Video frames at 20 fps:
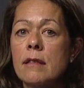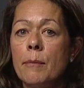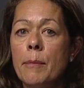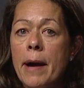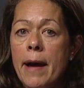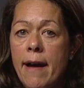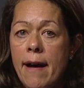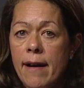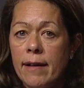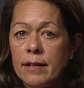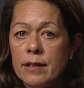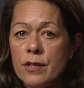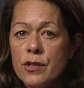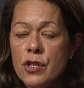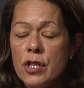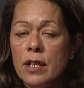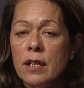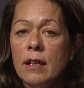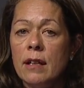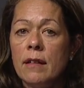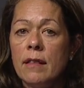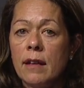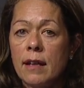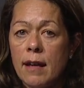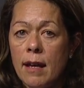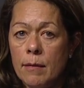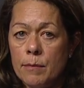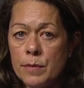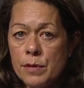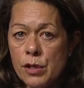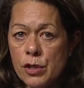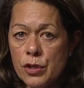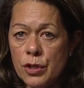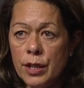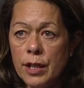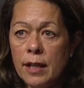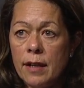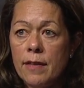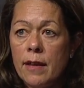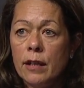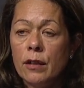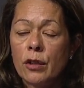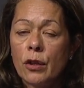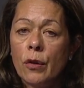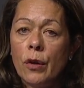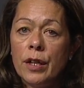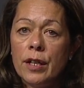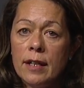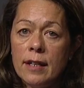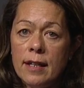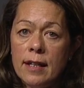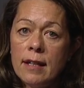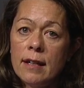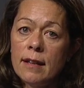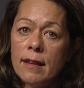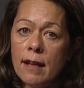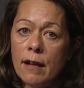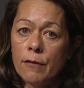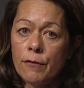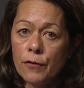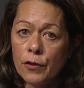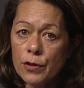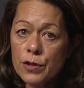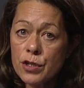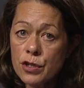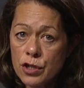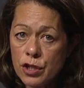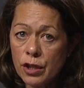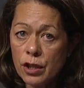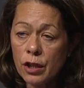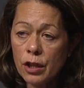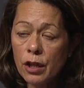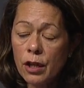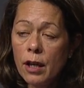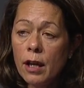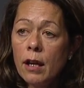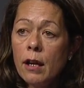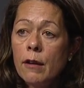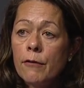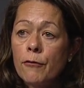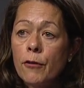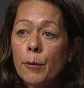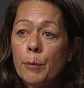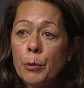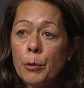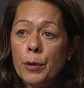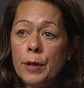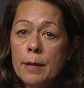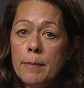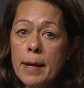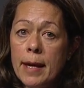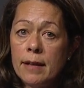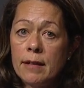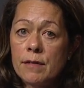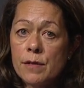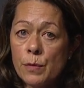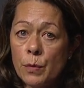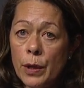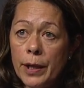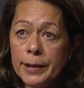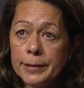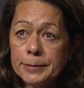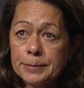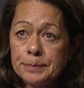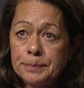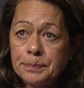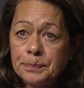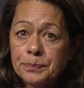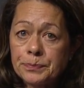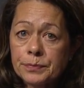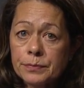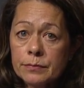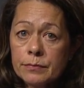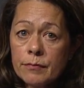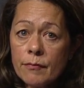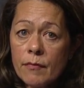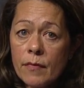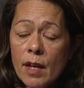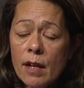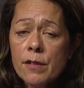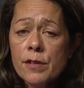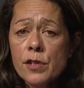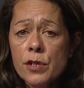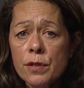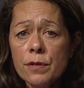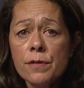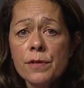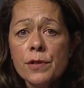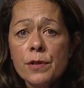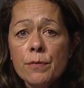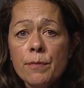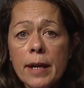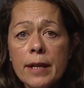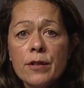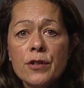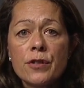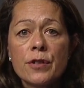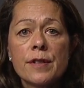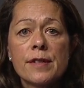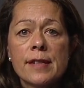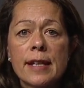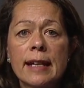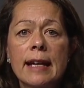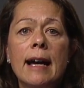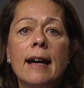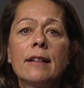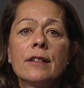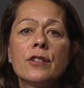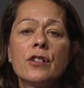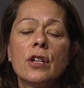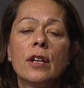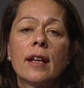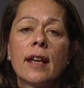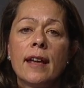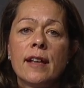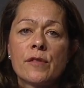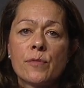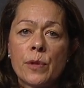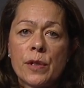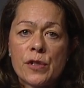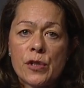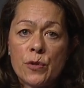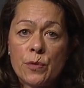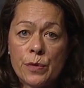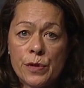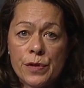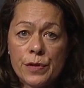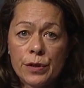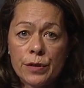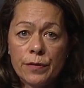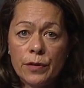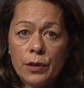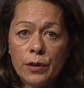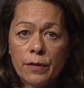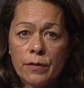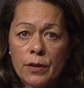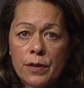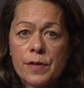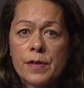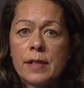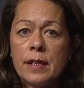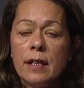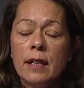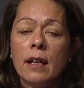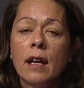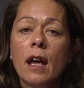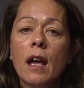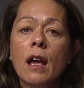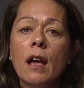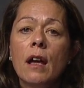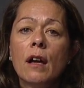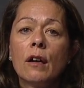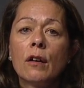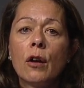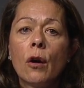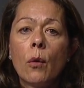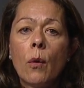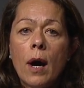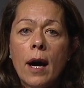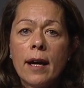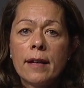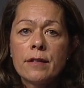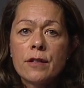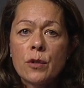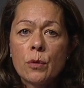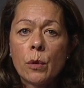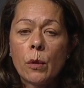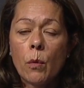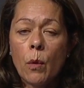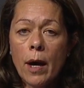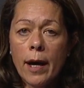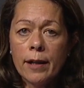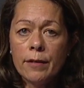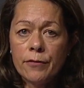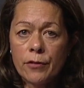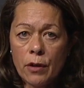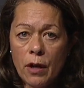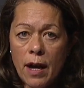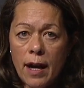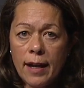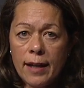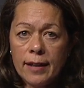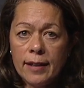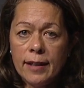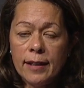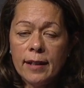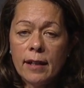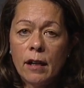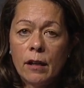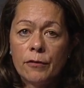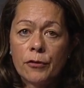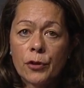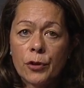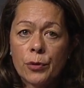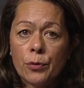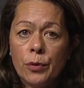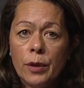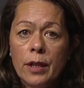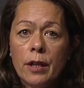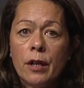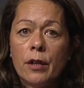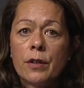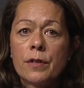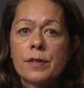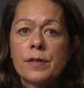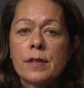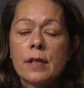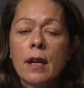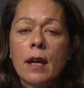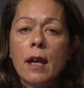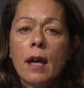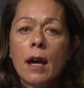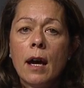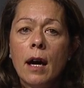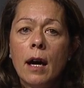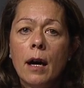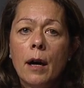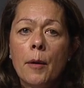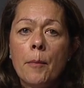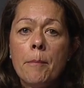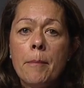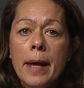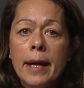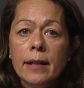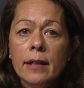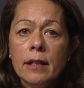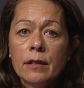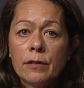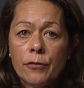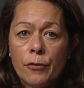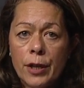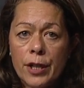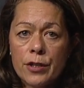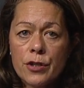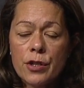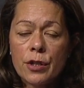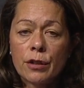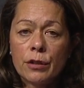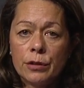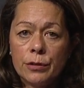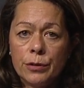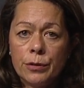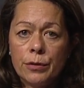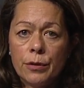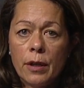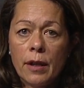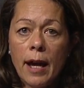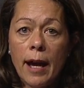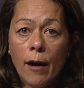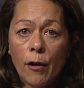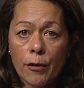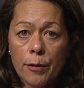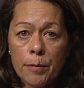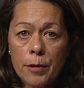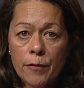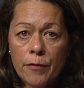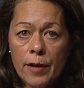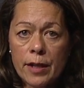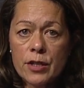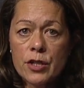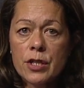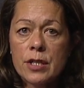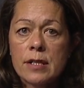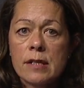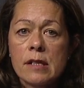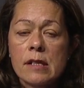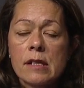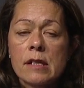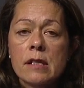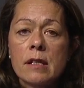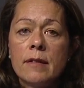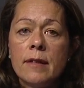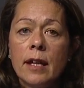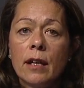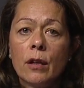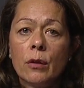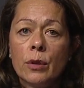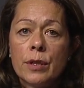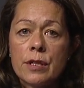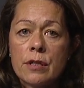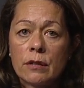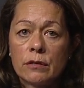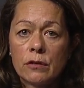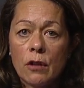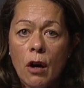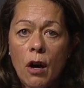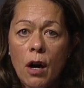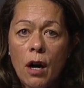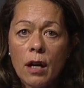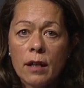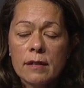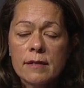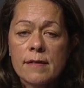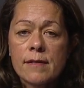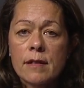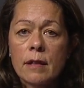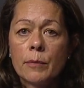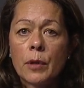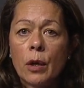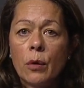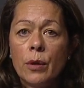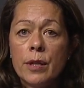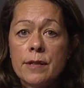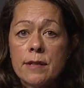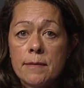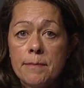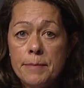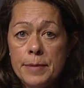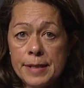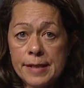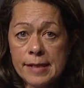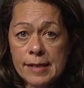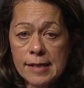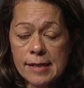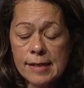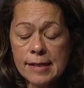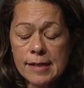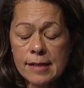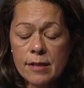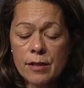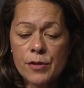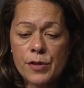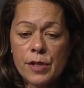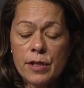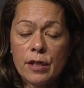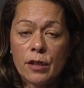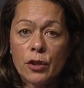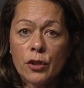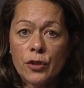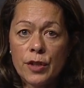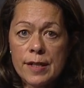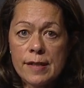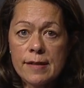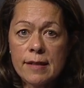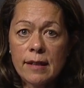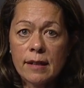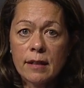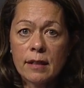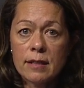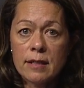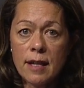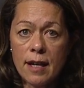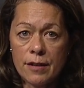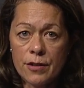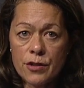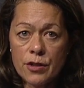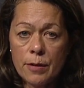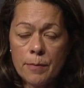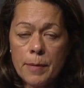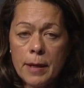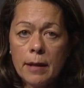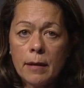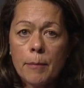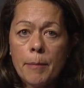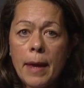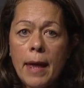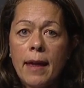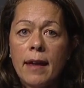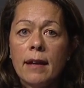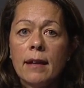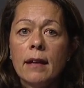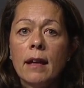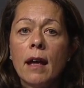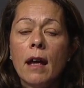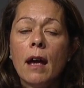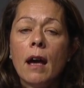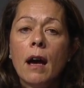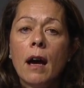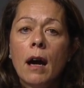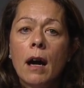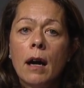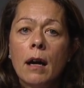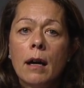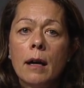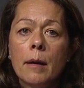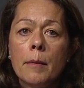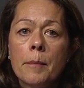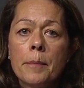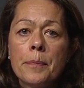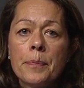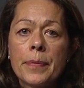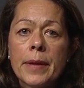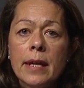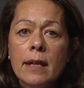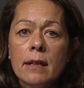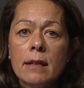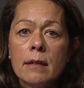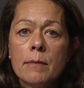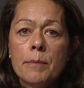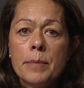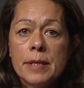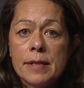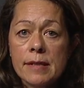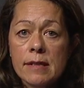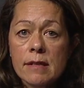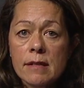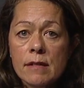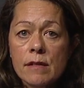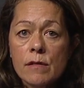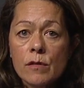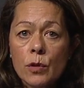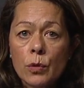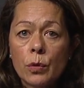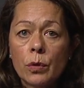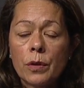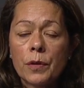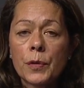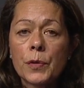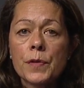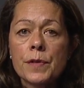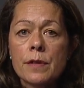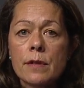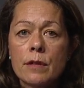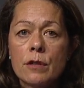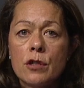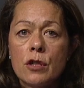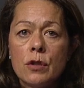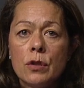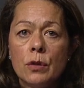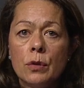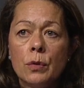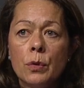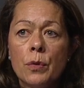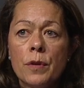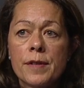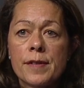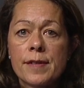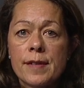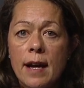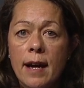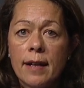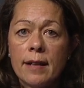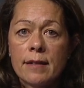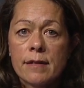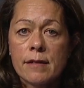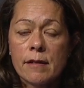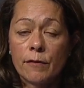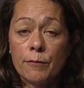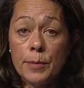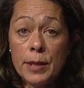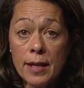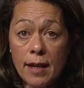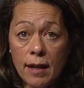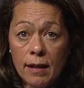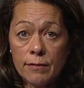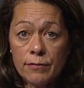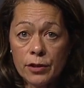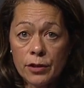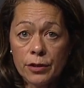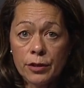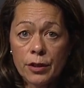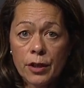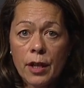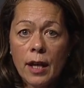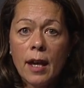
the biology, the chemistry that you're going to need in that first year for pre-med as well. Now, uh, students who major in psychology at Case Western Reserve University go on to a wide variety of careers, uh, many of which include health professions. They go into law, some go into business. There's an increasing attention being paid um, in business schools to the science of behavior,